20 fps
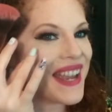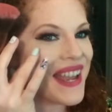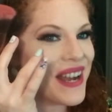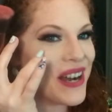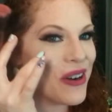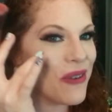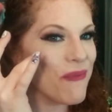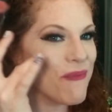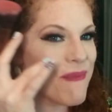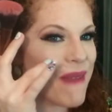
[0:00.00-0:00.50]

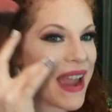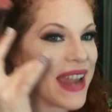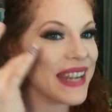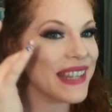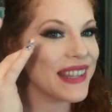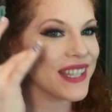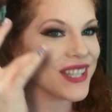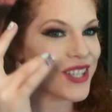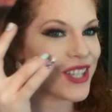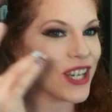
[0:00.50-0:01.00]
help
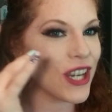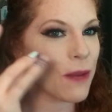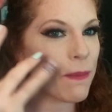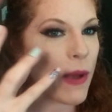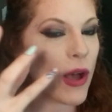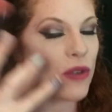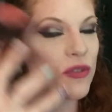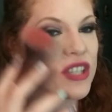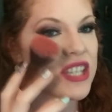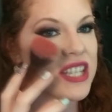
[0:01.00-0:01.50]
make the
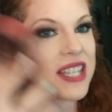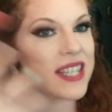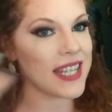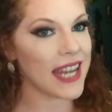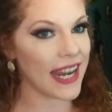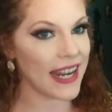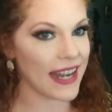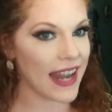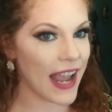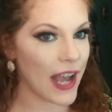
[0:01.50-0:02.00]
cheekbones
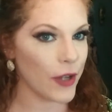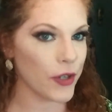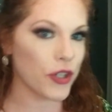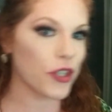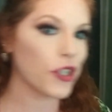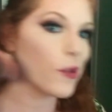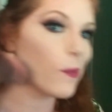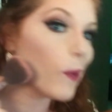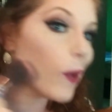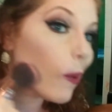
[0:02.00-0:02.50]
stand out
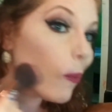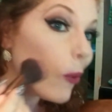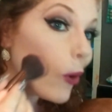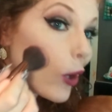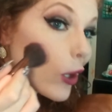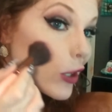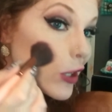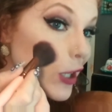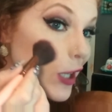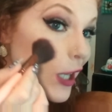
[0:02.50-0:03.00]
just a bit
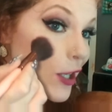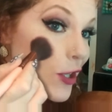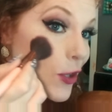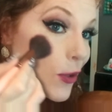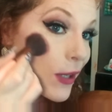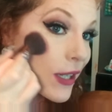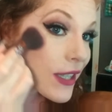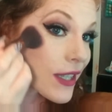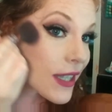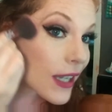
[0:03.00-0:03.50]
more, so that
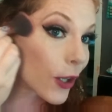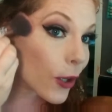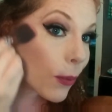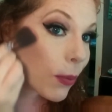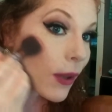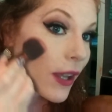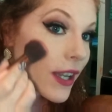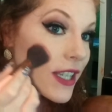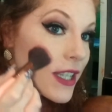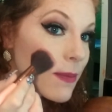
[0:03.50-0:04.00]
you can see your
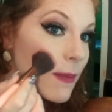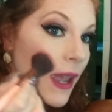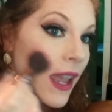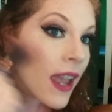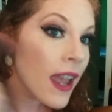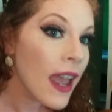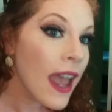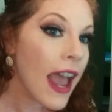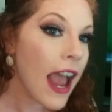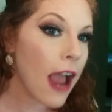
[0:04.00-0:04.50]
placement.